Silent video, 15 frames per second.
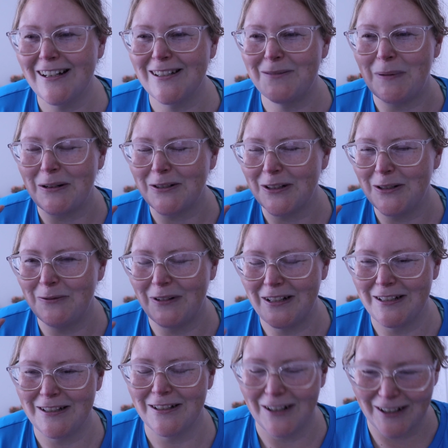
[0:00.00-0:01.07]
especially when
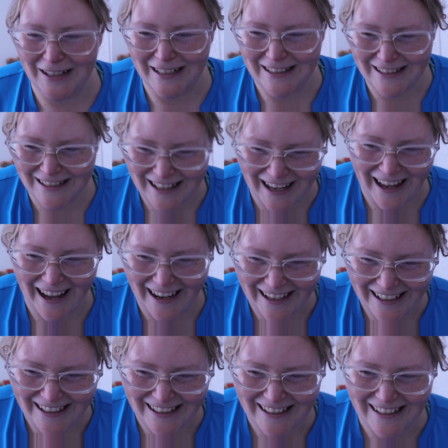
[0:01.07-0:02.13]
it's dark
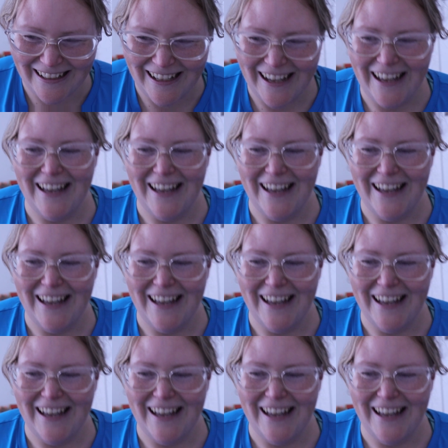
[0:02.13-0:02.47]
inside.